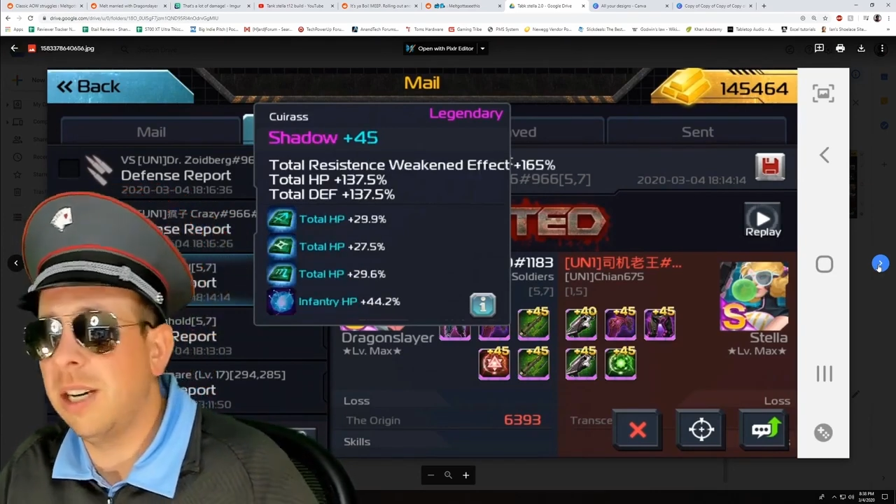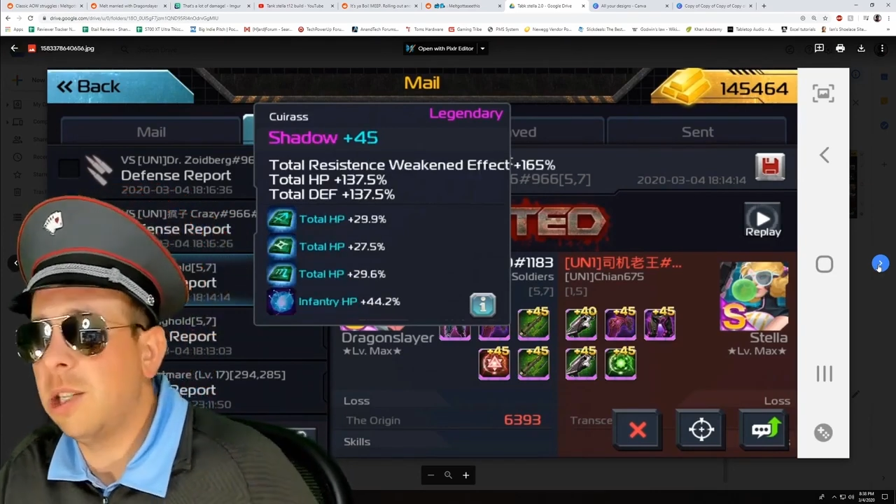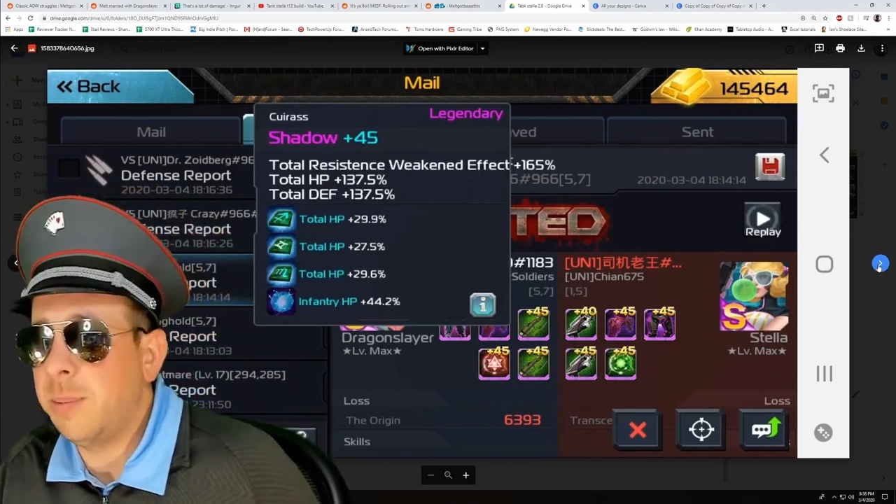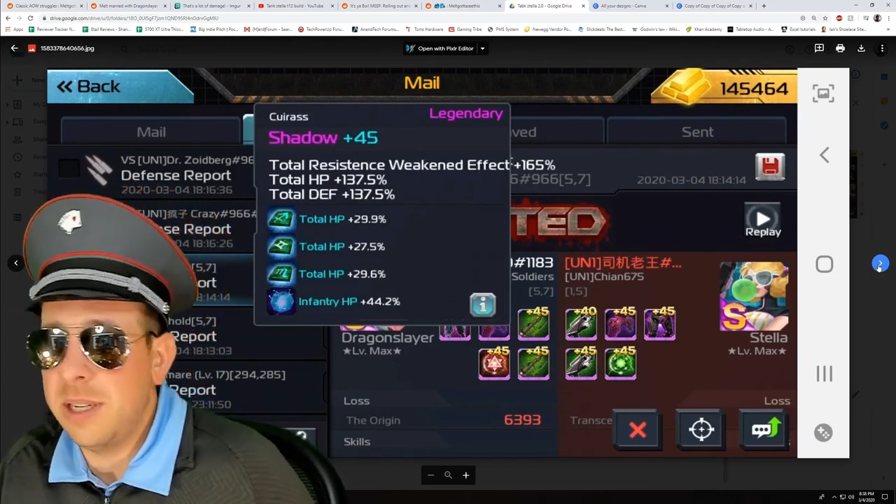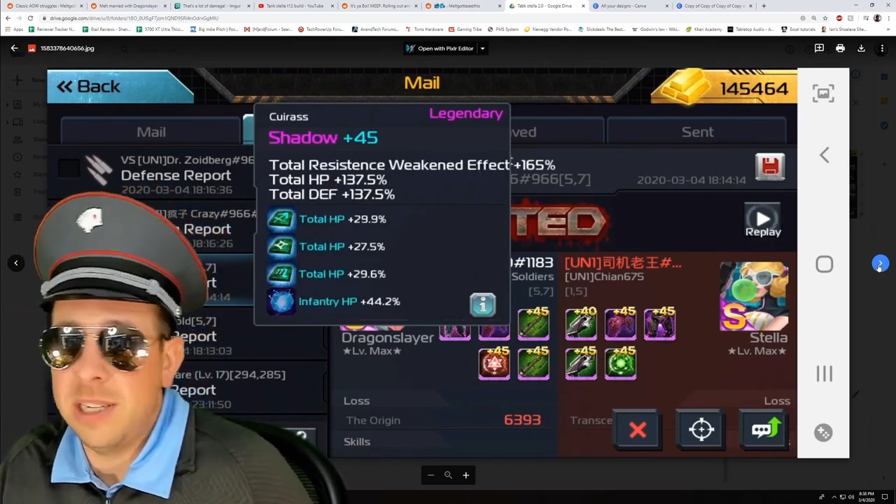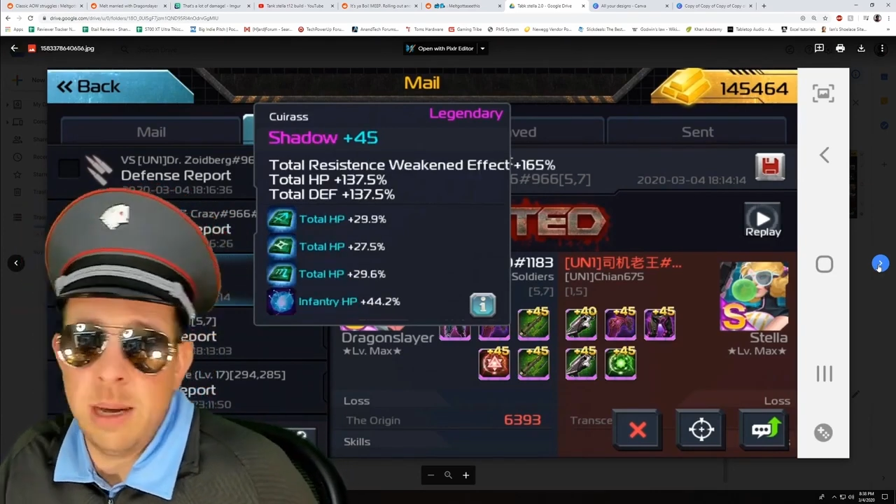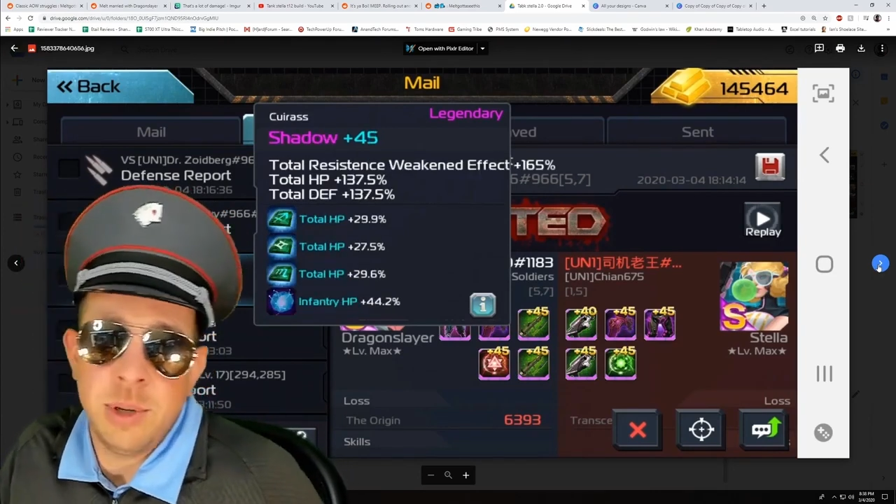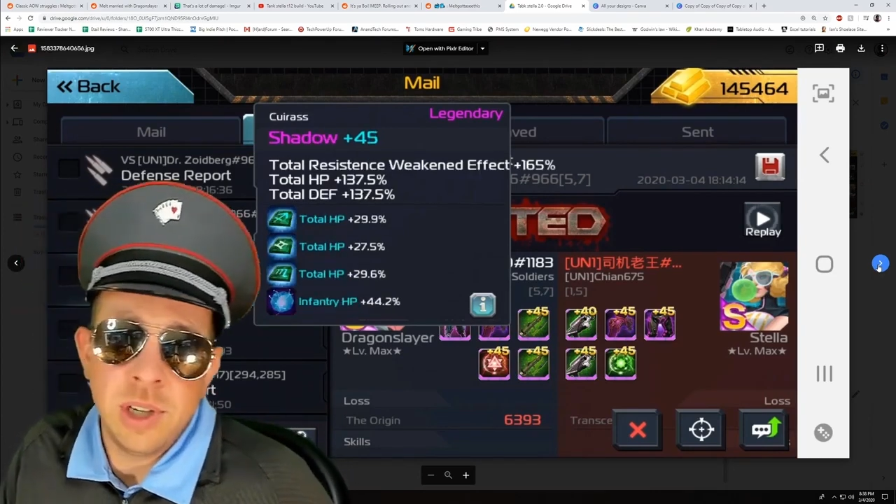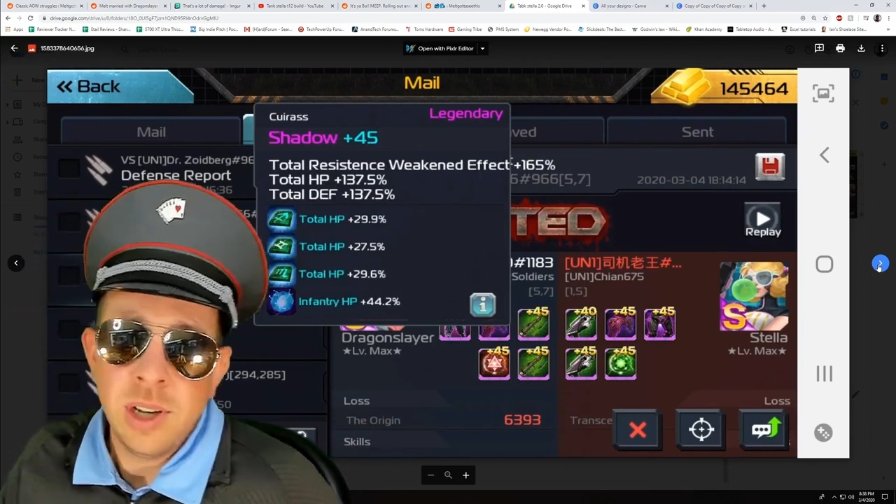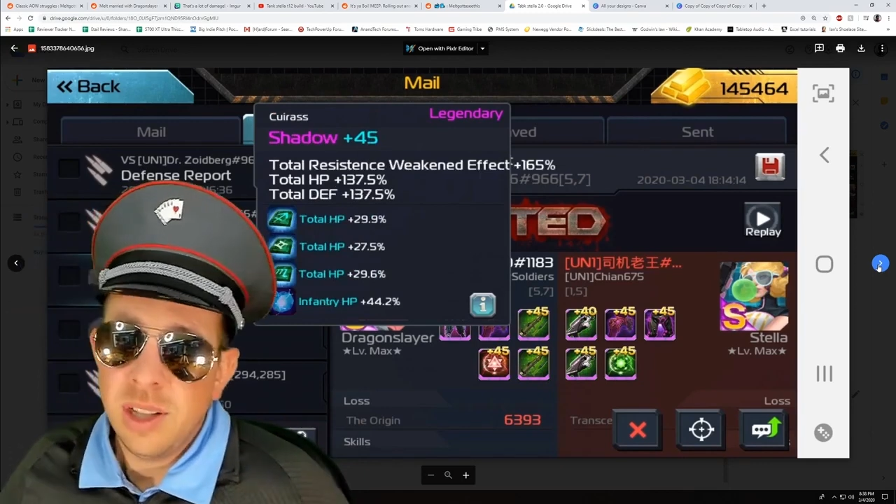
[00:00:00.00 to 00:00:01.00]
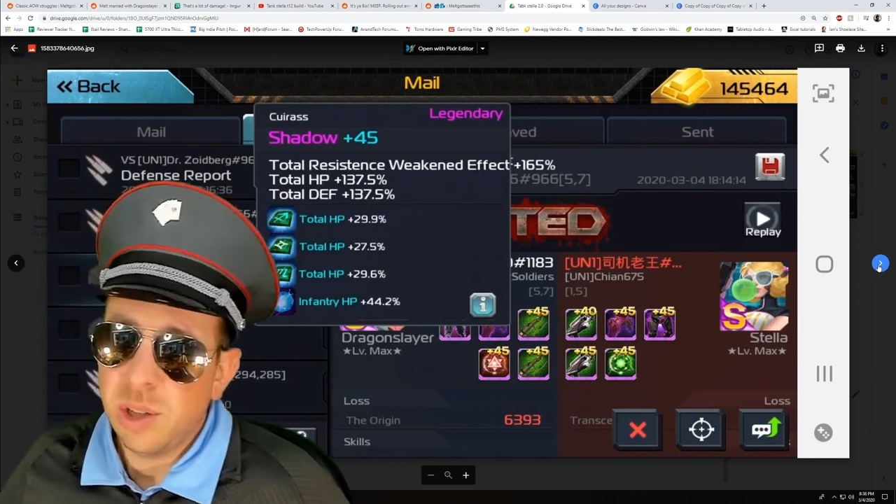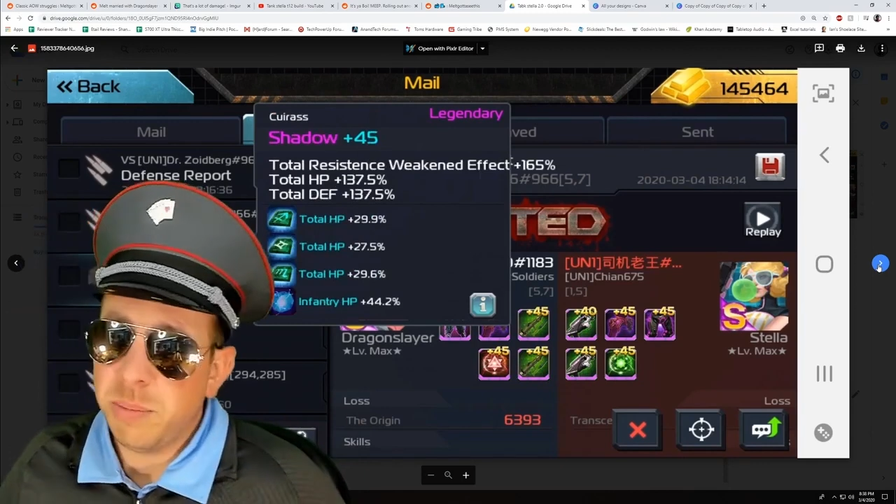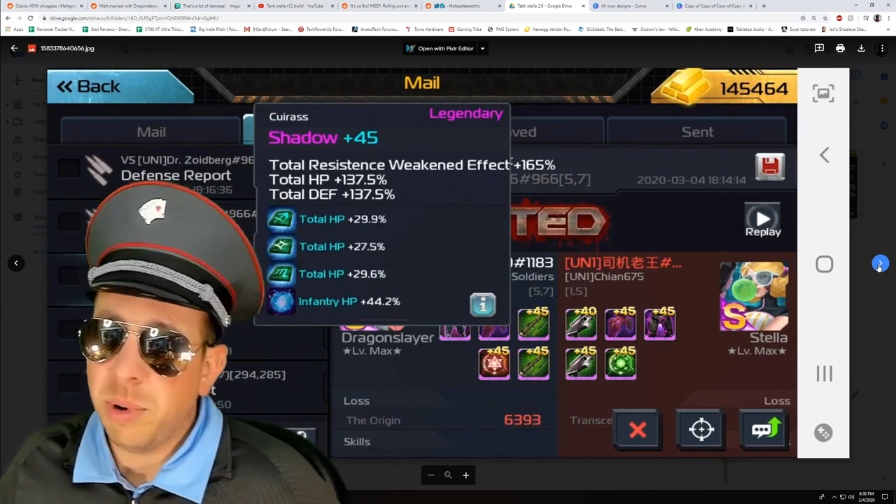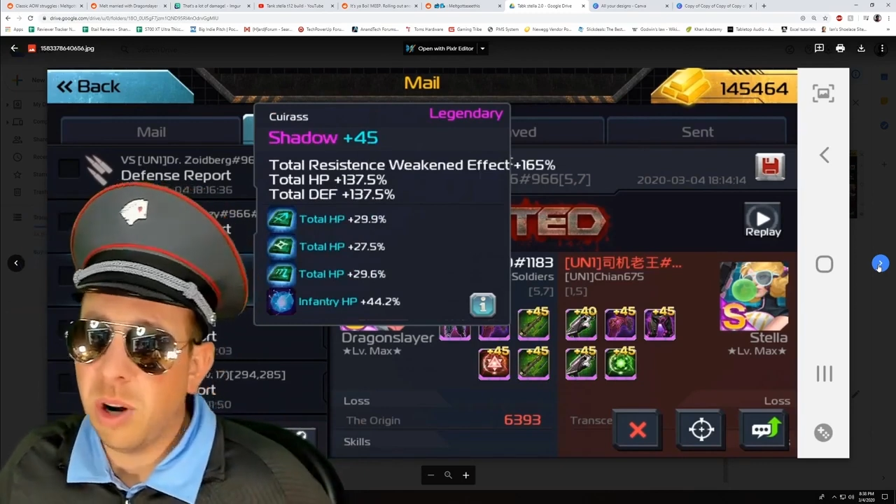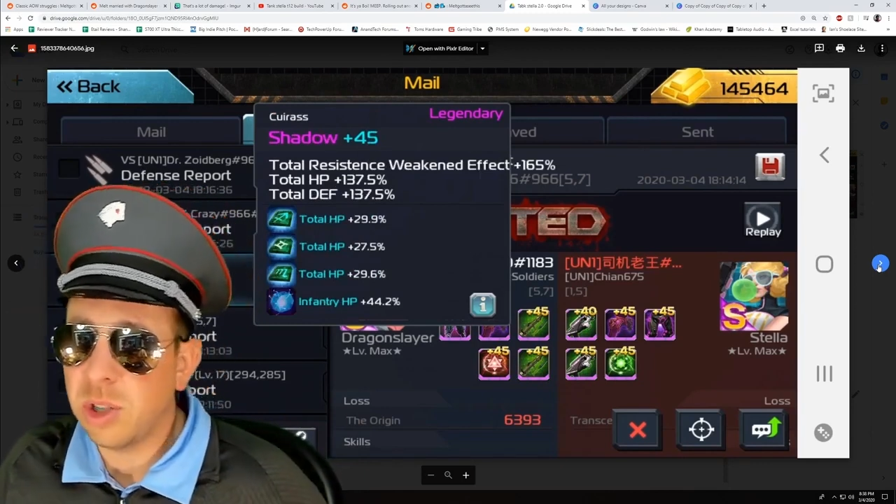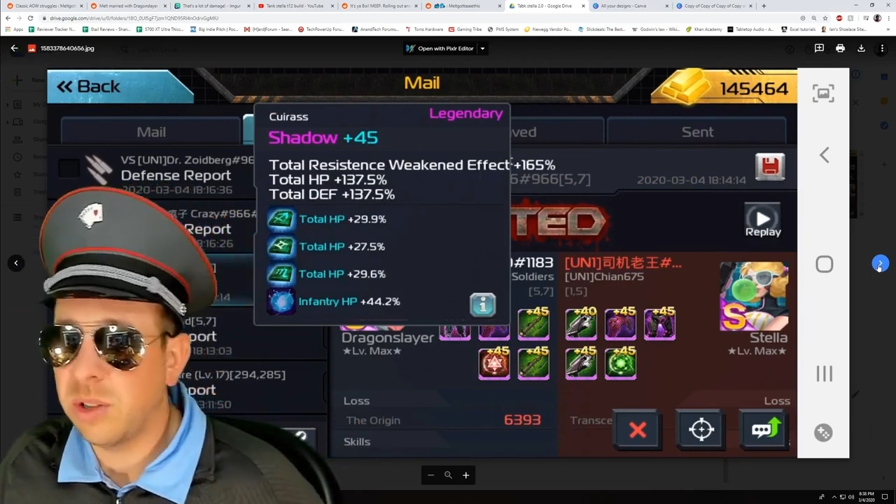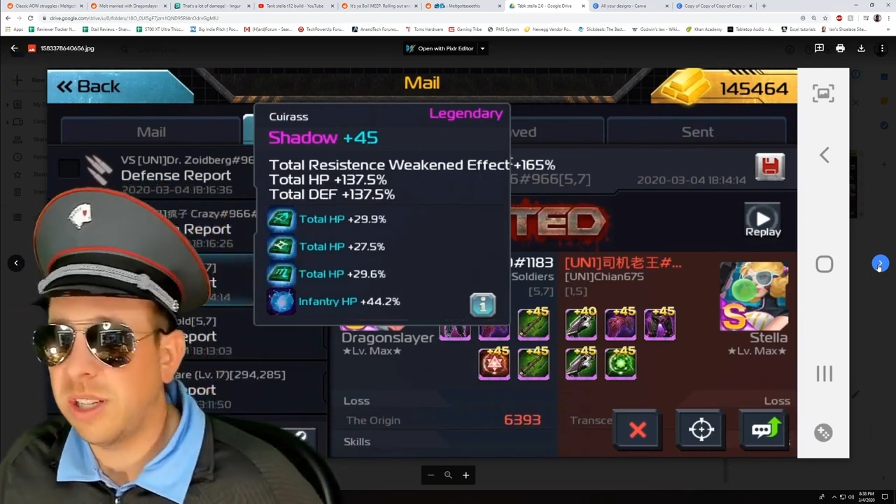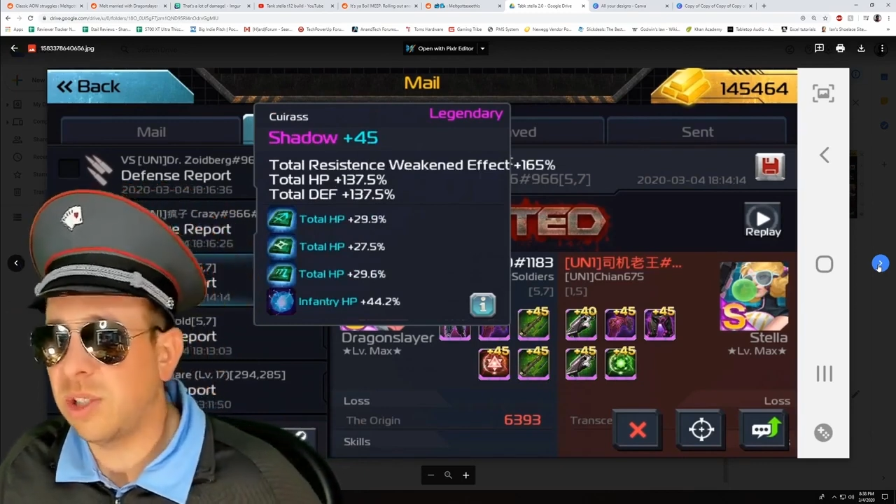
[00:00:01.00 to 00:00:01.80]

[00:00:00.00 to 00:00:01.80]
Terra Space damage, a little partial there.